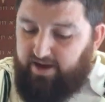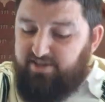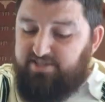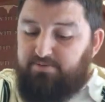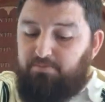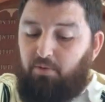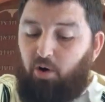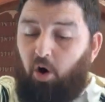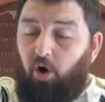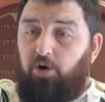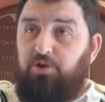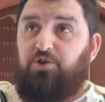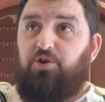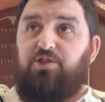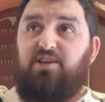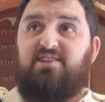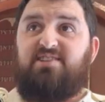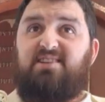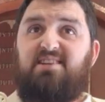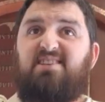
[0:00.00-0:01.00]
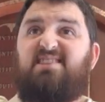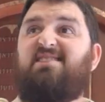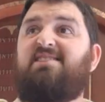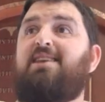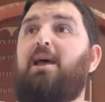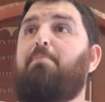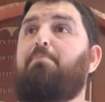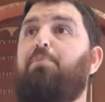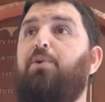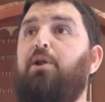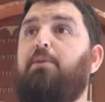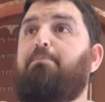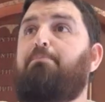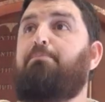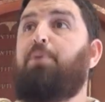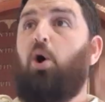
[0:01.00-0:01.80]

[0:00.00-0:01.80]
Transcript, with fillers: is more to this separate